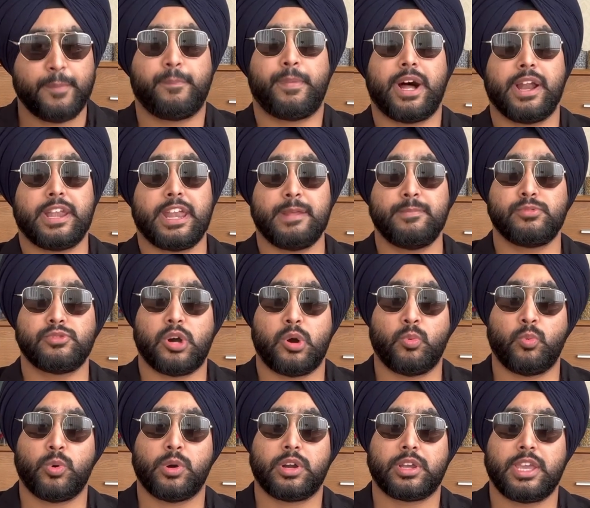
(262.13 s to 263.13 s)
part-time
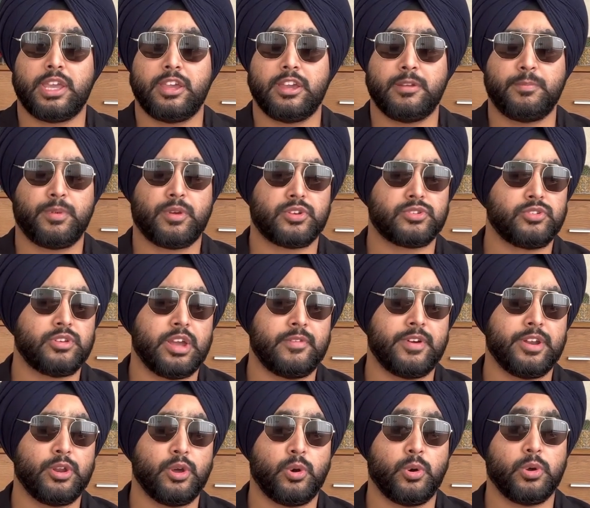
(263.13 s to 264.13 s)
job work here, because you
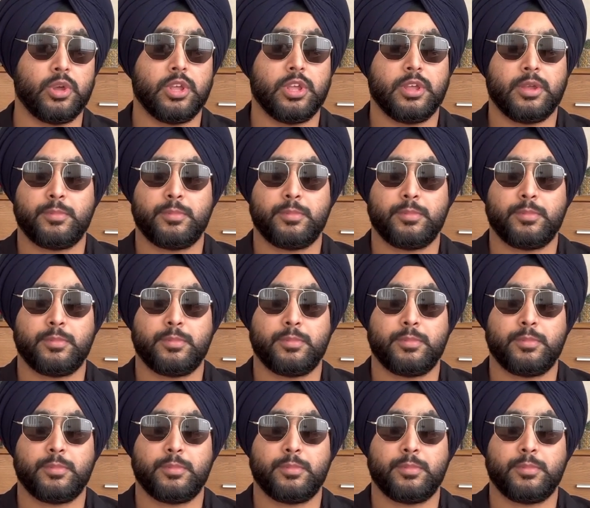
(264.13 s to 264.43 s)
never know.